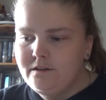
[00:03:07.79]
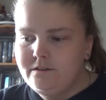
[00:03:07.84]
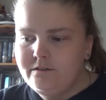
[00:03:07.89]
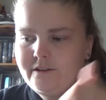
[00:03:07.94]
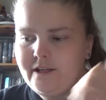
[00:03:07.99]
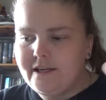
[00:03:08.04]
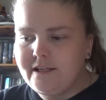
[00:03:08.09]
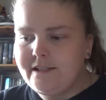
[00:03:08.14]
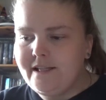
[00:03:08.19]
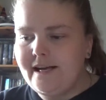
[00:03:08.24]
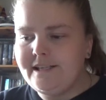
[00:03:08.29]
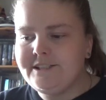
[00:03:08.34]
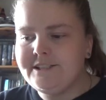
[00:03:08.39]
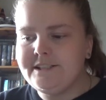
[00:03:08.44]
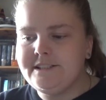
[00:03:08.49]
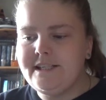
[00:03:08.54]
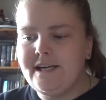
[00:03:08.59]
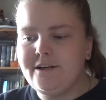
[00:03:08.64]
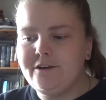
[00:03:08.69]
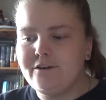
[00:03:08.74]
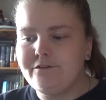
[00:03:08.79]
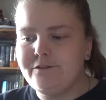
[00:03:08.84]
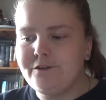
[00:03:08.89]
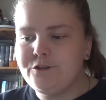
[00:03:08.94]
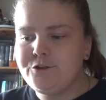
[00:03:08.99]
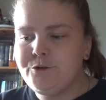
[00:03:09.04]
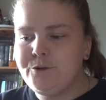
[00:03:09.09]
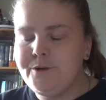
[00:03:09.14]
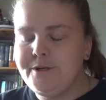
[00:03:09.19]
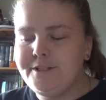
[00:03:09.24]
like glass container of your
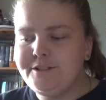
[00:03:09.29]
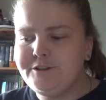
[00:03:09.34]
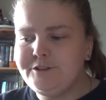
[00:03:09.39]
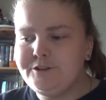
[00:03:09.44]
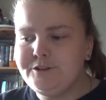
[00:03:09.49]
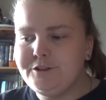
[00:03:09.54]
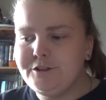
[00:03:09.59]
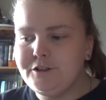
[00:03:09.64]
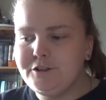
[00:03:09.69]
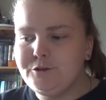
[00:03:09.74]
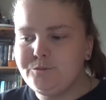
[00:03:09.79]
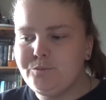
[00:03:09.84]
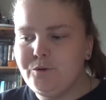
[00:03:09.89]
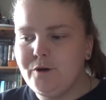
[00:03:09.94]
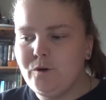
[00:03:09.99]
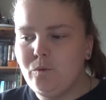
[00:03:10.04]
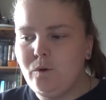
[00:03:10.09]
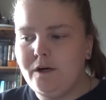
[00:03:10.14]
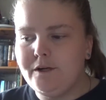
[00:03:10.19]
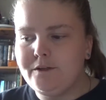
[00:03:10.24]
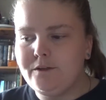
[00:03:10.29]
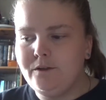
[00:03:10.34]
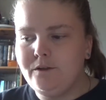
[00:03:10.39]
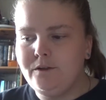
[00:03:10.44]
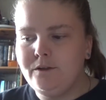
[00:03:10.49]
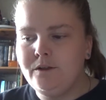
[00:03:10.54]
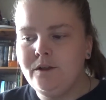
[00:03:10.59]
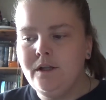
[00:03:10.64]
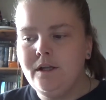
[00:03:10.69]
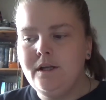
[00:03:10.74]
choice, spring
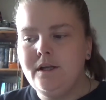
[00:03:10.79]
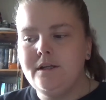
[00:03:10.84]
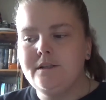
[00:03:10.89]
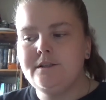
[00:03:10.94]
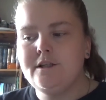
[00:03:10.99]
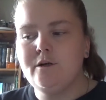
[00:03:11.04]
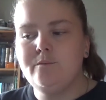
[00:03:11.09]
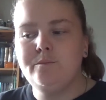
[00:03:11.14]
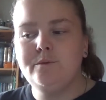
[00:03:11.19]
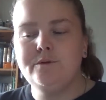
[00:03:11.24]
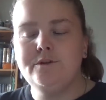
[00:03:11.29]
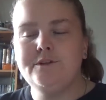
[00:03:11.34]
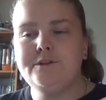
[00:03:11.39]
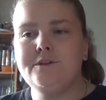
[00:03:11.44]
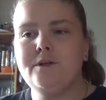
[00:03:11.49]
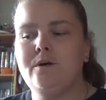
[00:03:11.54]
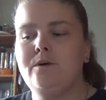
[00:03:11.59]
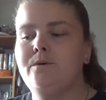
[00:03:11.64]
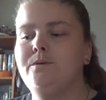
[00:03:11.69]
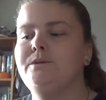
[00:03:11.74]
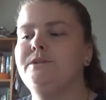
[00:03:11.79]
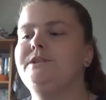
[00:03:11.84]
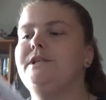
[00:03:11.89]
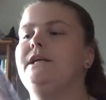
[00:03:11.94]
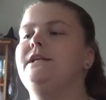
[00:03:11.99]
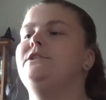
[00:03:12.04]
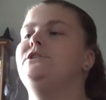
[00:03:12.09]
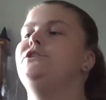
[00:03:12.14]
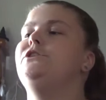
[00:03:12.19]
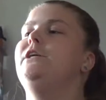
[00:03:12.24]
wattle, tumbled stones,
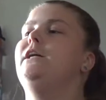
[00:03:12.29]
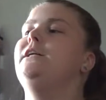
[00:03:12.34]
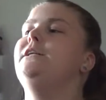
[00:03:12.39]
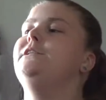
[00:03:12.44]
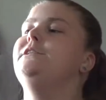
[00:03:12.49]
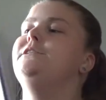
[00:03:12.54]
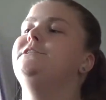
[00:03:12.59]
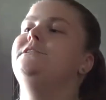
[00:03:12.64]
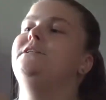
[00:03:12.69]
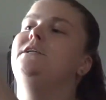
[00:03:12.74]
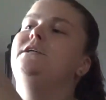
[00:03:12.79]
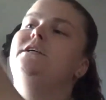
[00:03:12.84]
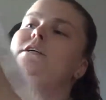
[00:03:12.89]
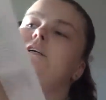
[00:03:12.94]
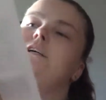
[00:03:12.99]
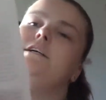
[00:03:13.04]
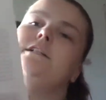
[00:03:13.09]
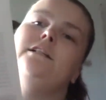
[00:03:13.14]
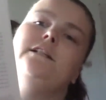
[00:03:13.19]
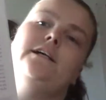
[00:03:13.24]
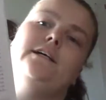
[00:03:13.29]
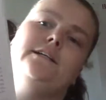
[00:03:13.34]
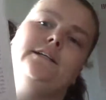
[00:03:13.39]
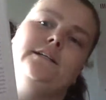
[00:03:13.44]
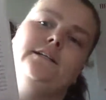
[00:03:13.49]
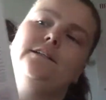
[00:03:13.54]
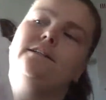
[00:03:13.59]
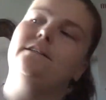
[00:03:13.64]
and she has cle